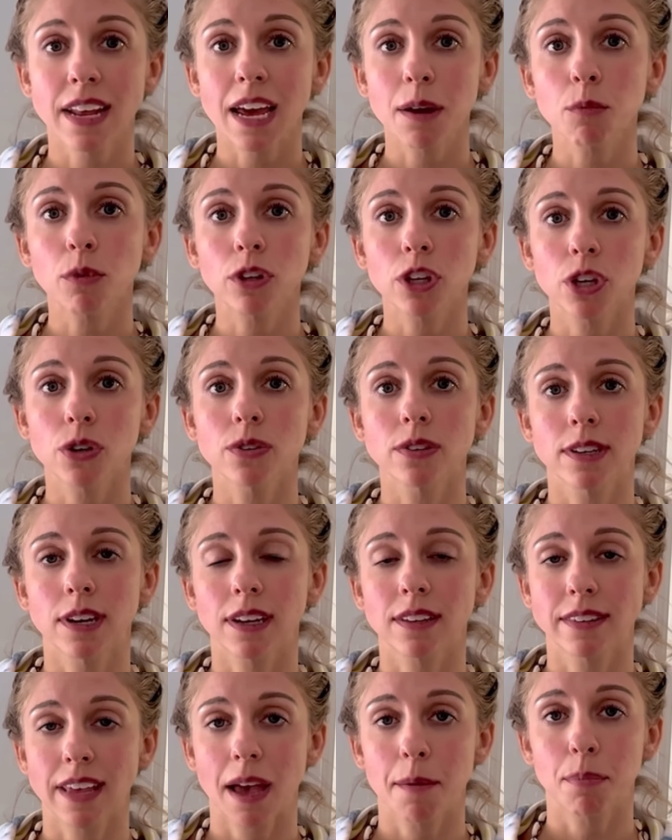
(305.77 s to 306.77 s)
time we'll use an
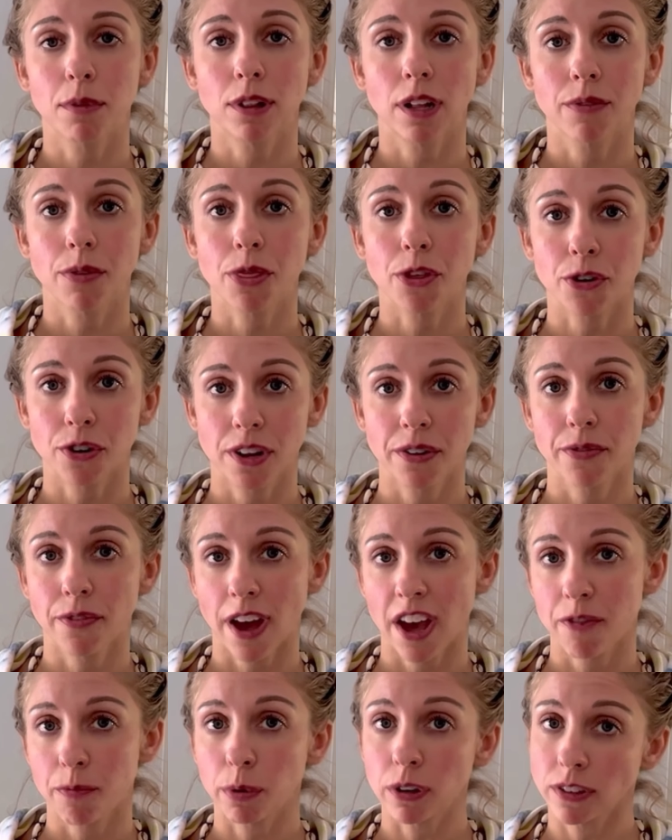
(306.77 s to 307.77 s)
example of
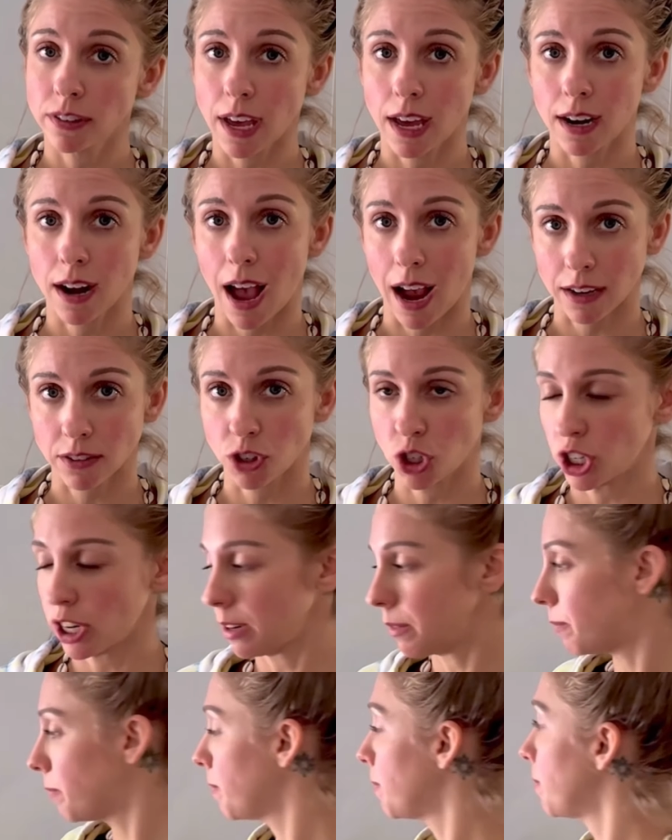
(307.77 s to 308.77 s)
35% oxygen.